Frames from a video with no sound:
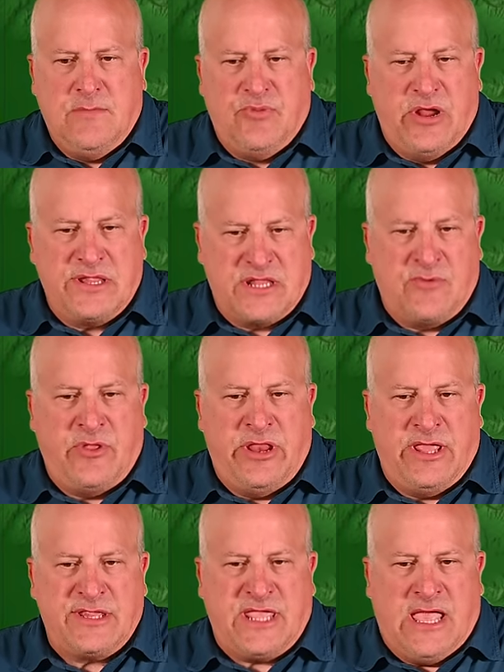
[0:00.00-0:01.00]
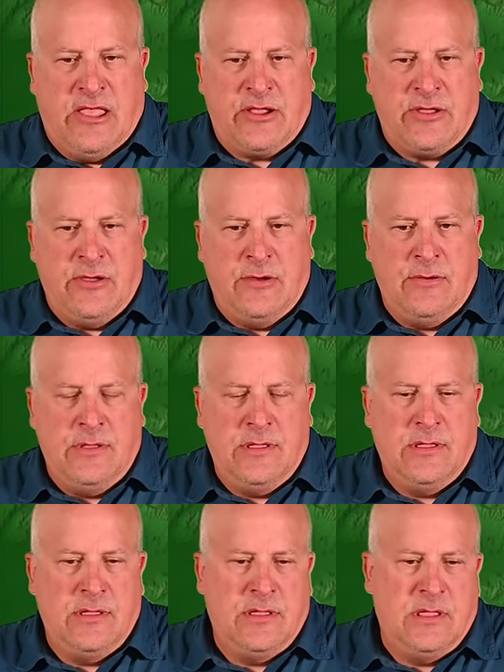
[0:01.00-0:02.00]
Briggs had a really nice calico,
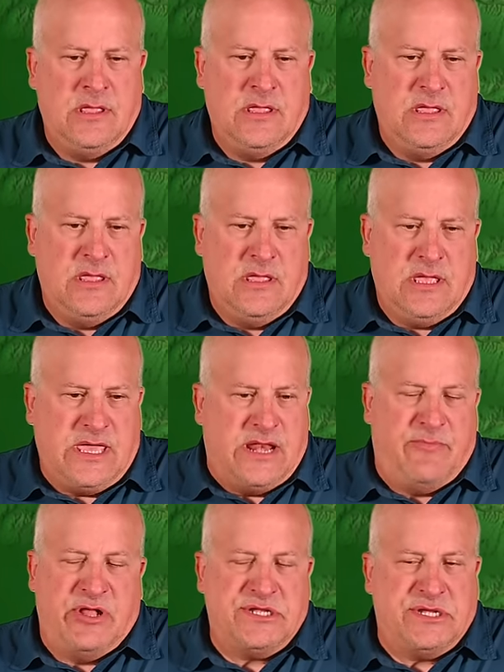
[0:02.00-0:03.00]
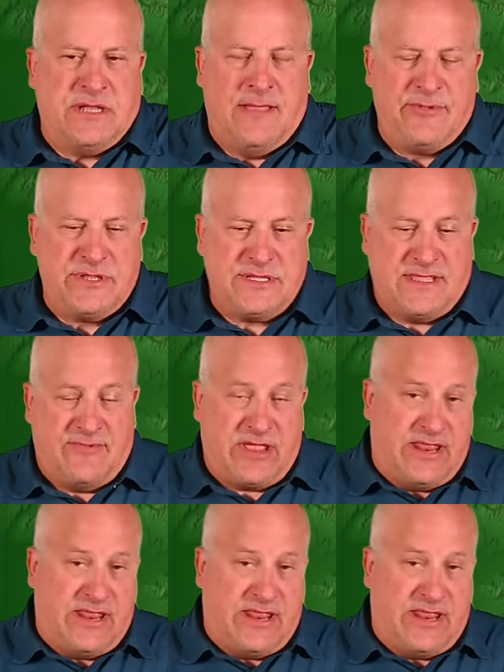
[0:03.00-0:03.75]
had a bunch of doubles and stuff.